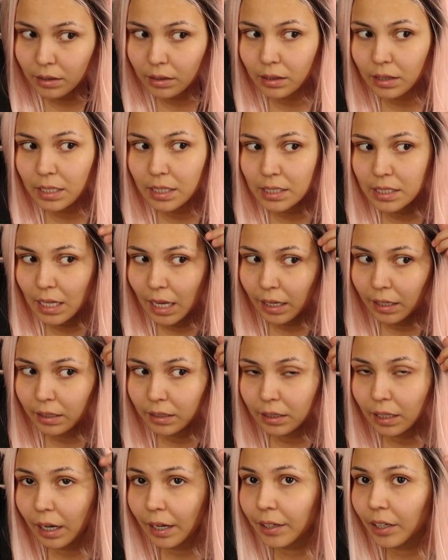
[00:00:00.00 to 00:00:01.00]

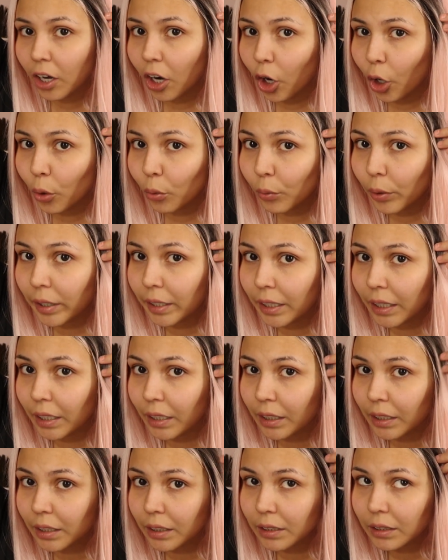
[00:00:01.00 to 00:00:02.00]
kind of
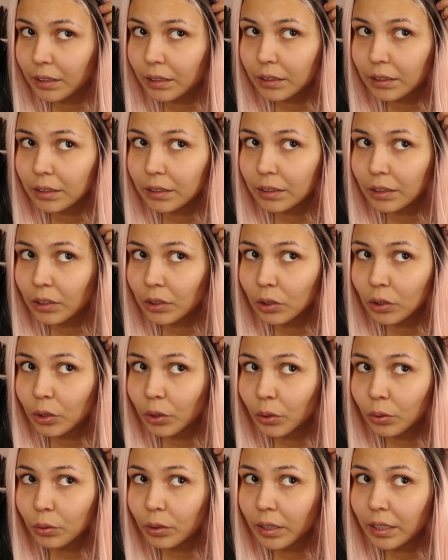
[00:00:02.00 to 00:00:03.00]
already
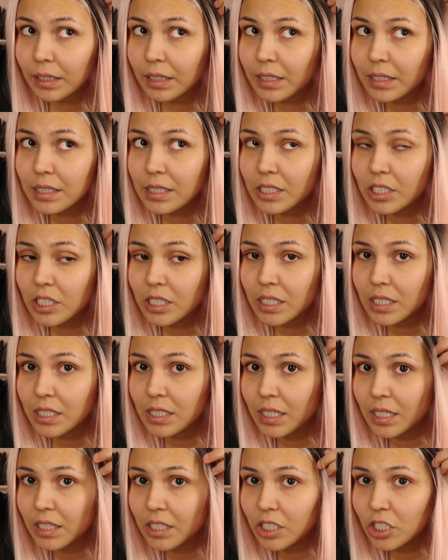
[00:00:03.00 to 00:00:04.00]
glued, and
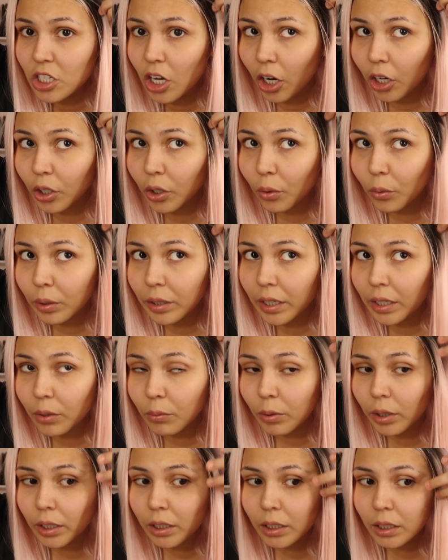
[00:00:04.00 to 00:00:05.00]
it's not going
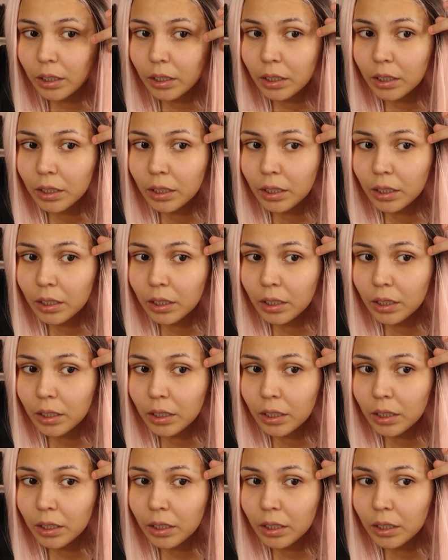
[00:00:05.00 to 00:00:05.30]
anywhere.